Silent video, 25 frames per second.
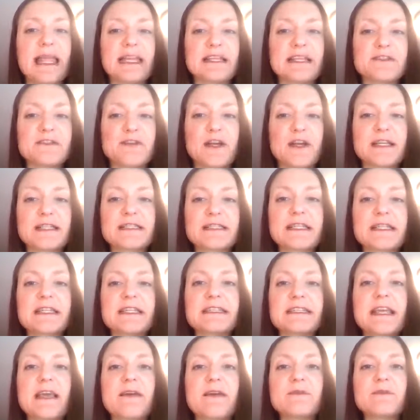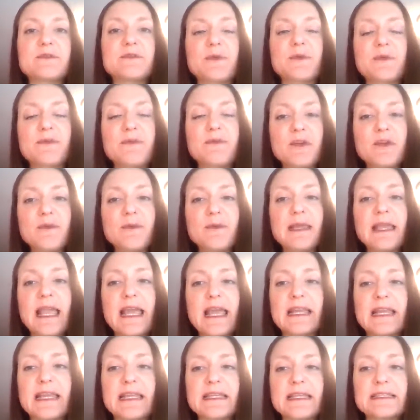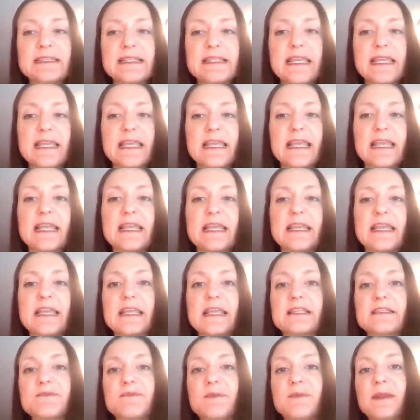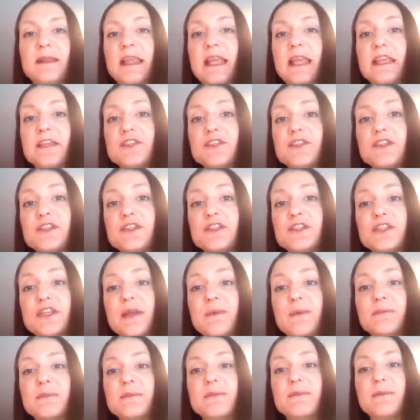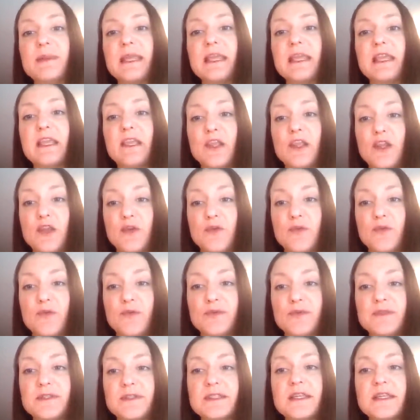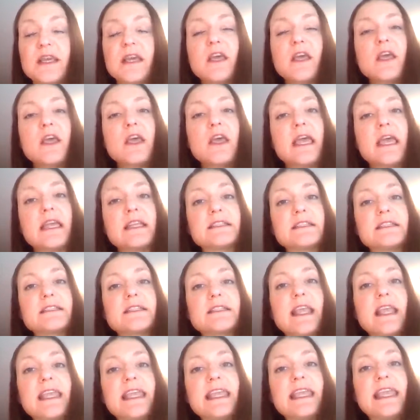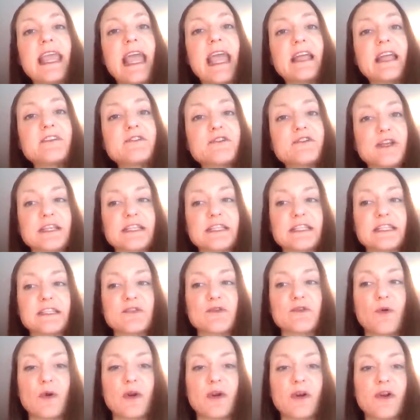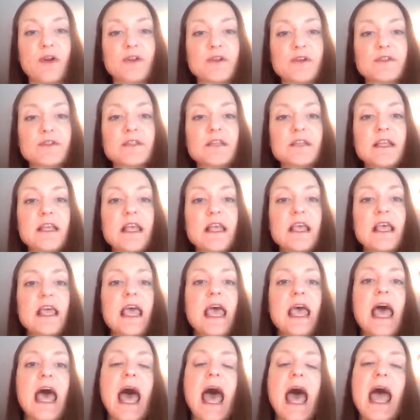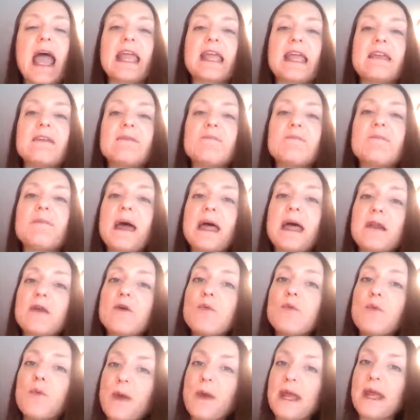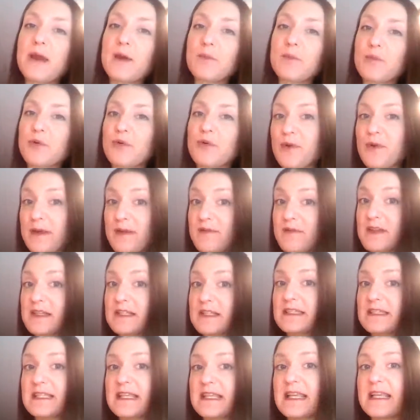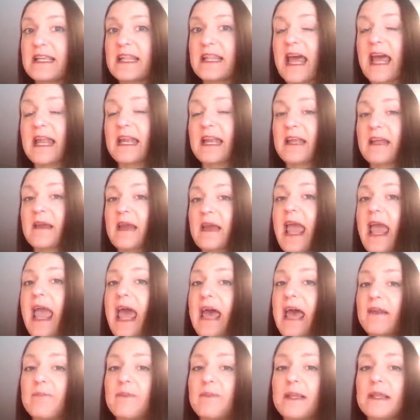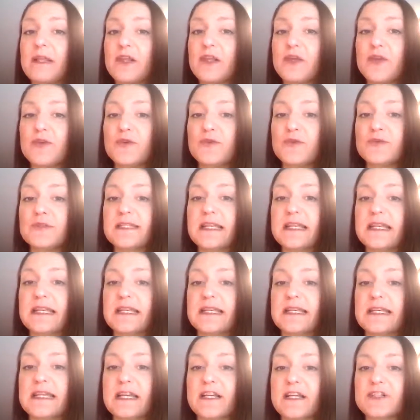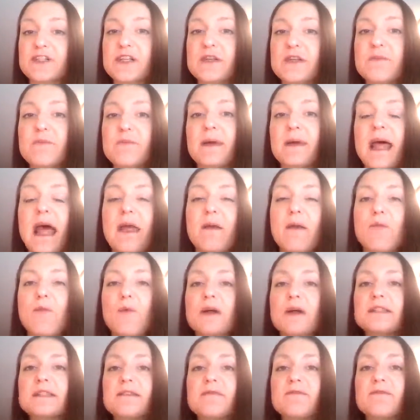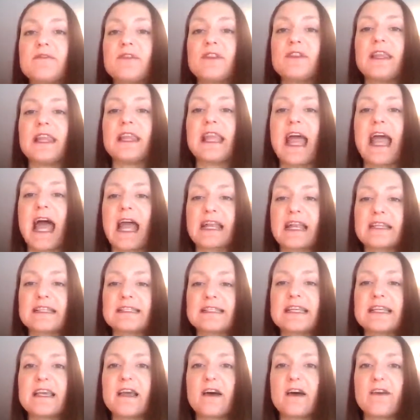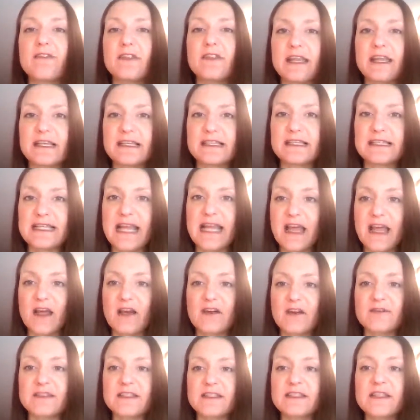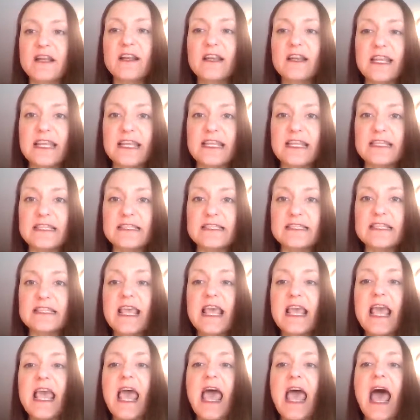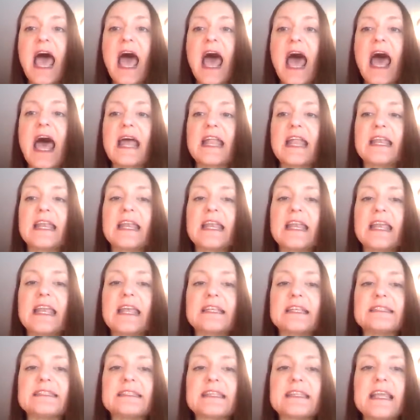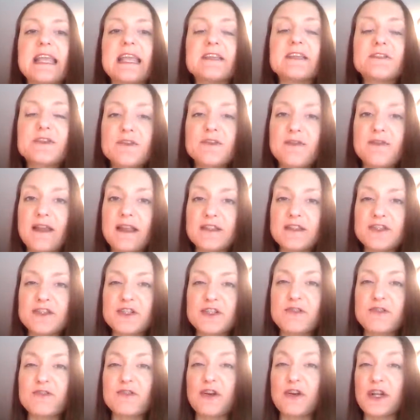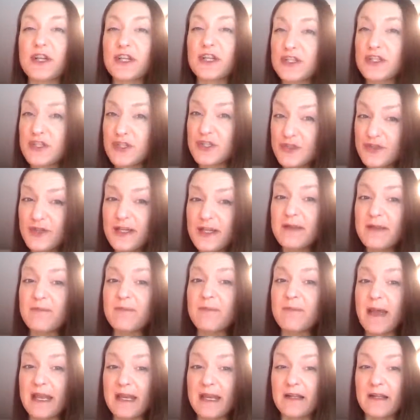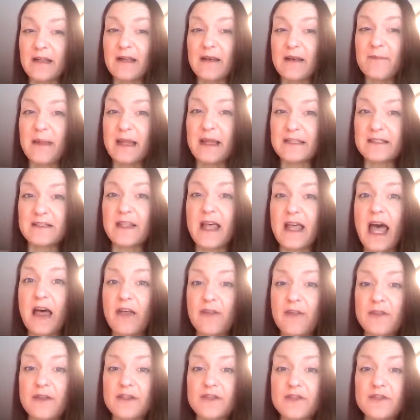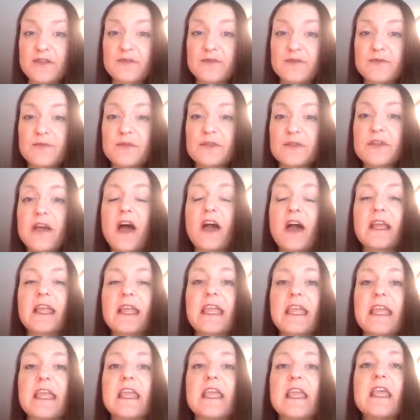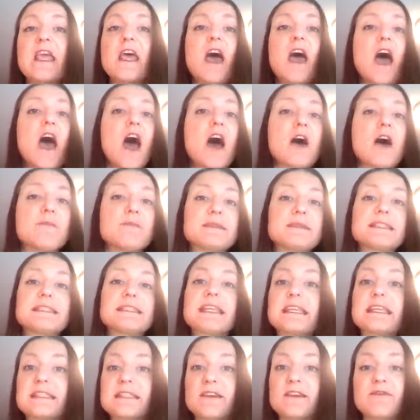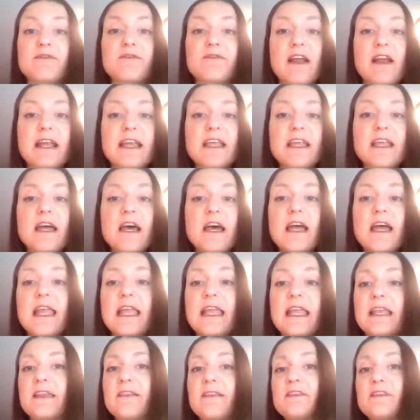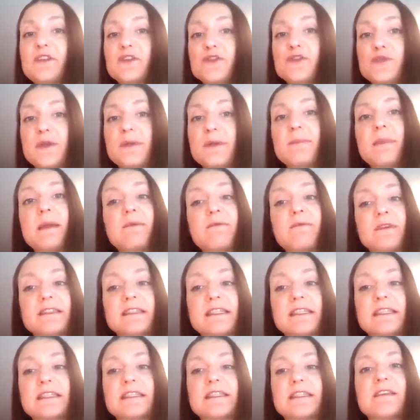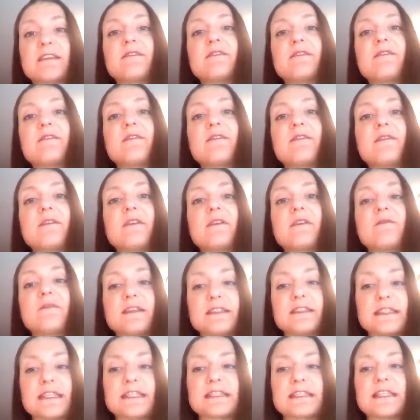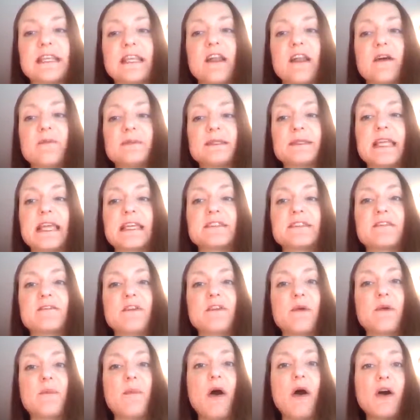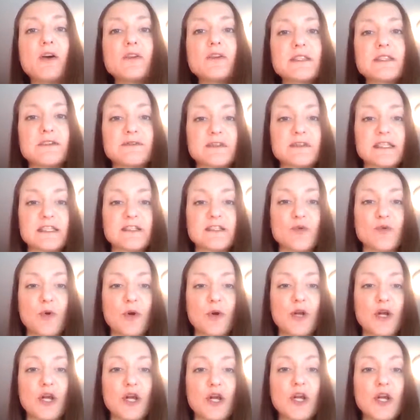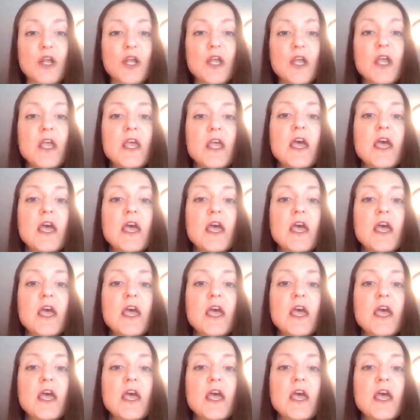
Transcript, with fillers: my interest, is I was reviewing NAC and its relationship to being used in psychiatric disorders. I'd been aware previously that it had been used in addiction, but I wasn't fully cognizant of the extent of studies on its intervention for extreme mental health issues. We're talking schizophrenia and even treatment-resistant obsessive-compulsive disorder.